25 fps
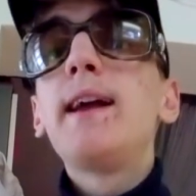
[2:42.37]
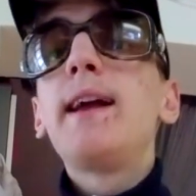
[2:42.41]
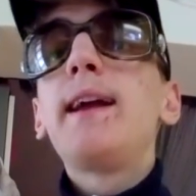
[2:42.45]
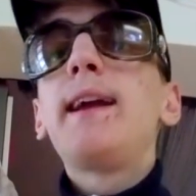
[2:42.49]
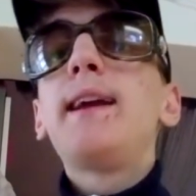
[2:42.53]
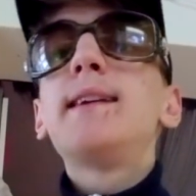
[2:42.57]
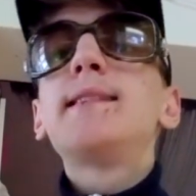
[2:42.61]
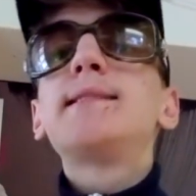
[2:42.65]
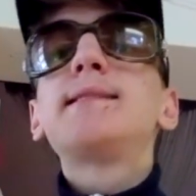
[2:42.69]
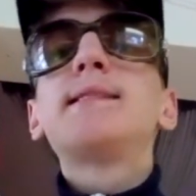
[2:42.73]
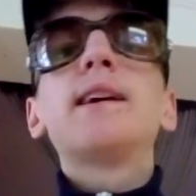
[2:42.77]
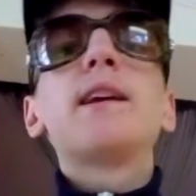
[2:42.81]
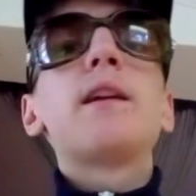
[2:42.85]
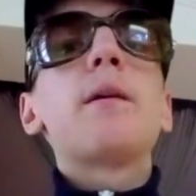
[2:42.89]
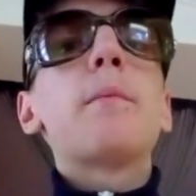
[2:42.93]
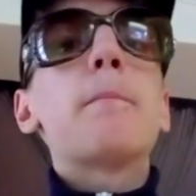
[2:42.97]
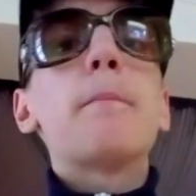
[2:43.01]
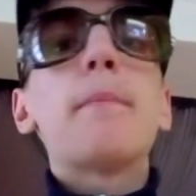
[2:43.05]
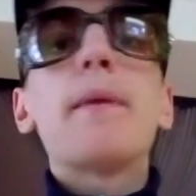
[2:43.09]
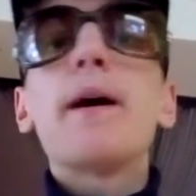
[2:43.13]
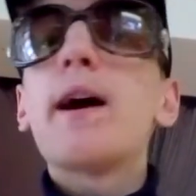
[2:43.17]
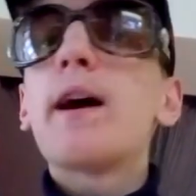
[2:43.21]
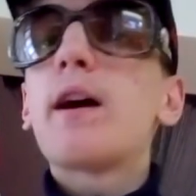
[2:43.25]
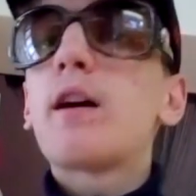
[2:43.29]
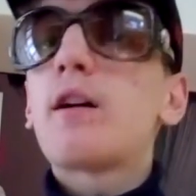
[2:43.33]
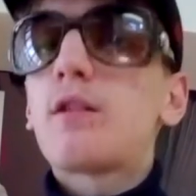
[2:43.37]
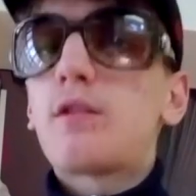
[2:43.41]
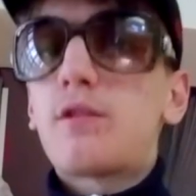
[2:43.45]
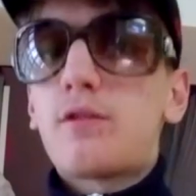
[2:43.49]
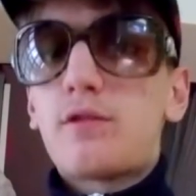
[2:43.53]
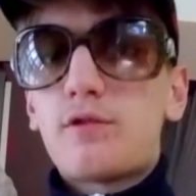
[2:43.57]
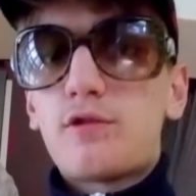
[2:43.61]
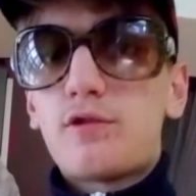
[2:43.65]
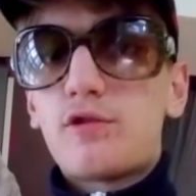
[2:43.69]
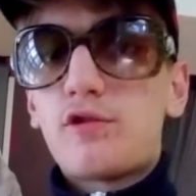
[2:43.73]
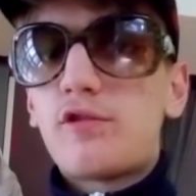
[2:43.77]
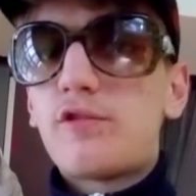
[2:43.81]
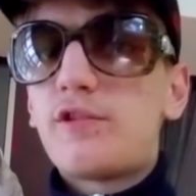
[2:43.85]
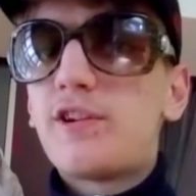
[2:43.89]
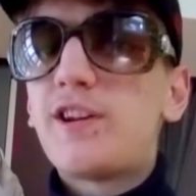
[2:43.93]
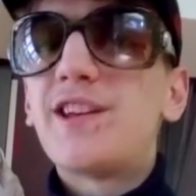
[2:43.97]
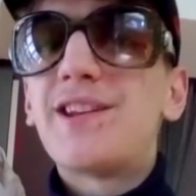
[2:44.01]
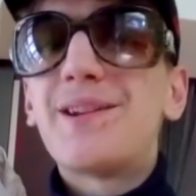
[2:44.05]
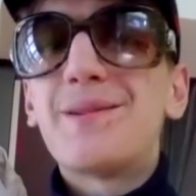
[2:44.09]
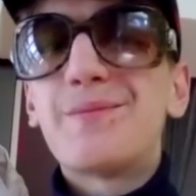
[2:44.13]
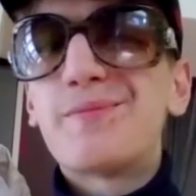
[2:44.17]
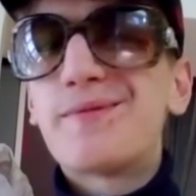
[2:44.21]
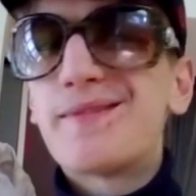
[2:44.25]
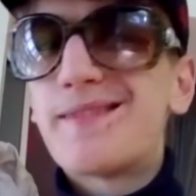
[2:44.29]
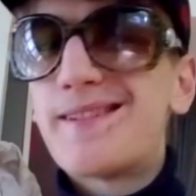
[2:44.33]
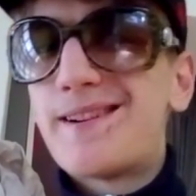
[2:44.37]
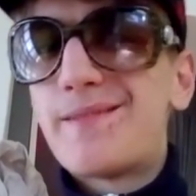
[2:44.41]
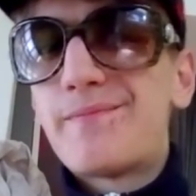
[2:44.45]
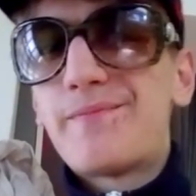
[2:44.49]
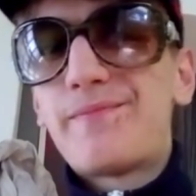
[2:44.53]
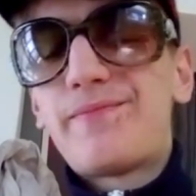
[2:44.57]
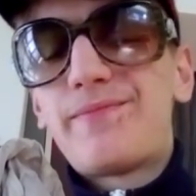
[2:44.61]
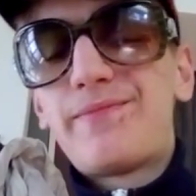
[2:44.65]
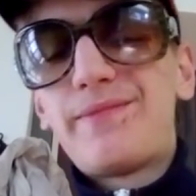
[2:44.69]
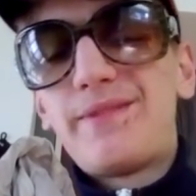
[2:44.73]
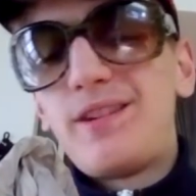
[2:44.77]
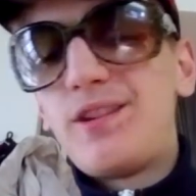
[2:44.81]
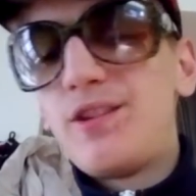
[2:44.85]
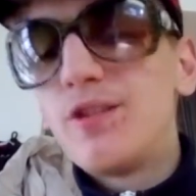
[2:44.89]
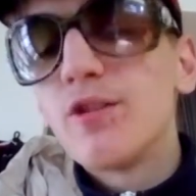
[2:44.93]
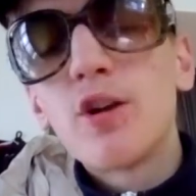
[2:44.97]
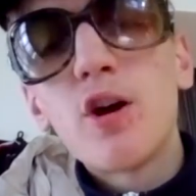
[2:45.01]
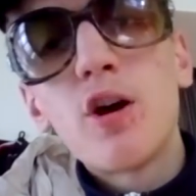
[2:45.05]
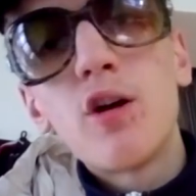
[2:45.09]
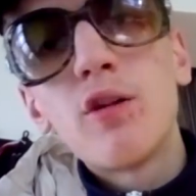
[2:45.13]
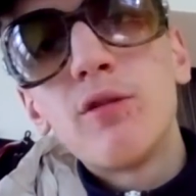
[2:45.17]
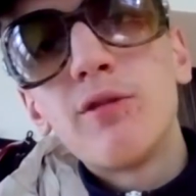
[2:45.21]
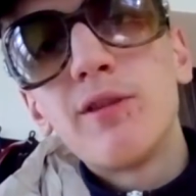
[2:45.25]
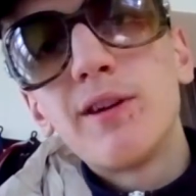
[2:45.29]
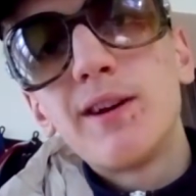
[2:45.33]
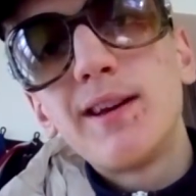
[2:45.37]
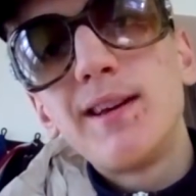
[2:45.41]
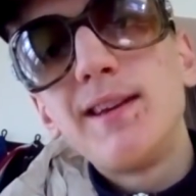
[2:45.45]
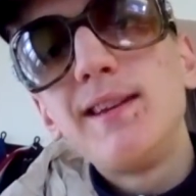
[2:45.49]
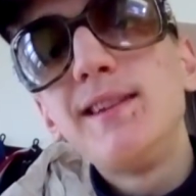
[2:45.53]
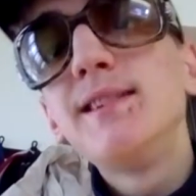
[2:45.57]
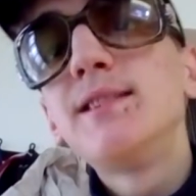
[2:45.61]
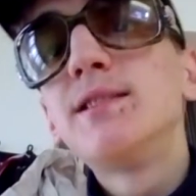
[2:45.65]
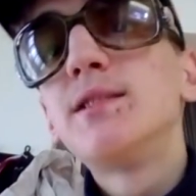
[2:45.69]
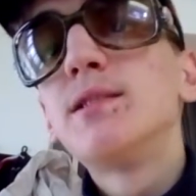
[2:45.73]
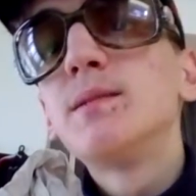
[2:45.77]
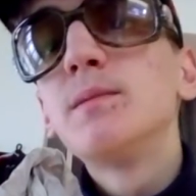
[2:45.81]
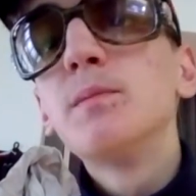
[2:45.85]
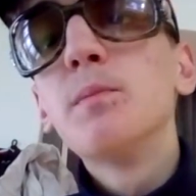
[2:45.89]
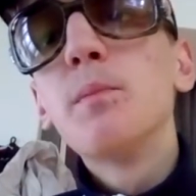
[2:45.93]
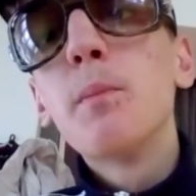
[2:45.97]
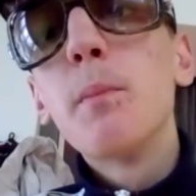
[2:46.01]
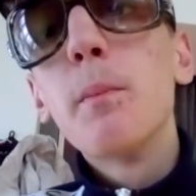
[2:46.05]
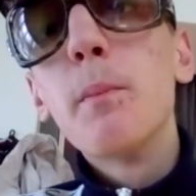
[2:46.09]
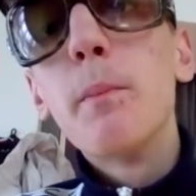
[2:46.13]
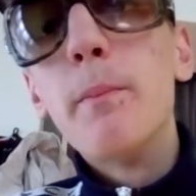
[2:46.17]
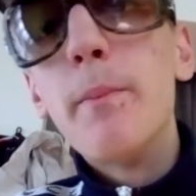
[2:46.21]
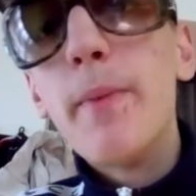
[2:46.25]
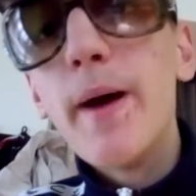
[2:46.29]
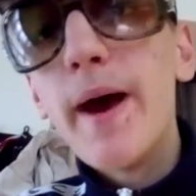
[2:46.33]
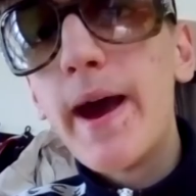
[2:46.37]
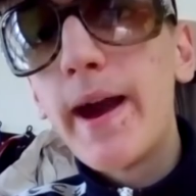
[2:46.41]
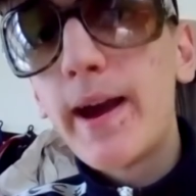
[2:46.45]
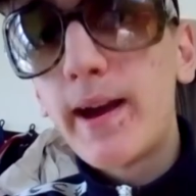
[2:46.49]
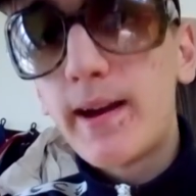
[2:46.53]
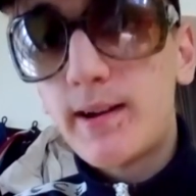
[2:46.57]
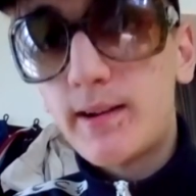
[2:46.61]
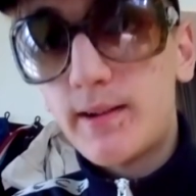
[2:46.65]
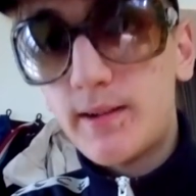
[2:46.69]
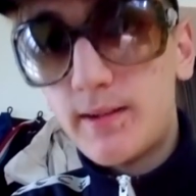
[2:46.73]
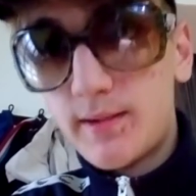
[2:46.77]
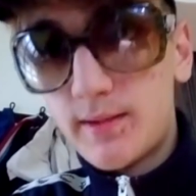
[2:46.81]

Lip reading: He's getting back in the prime, you know? He's back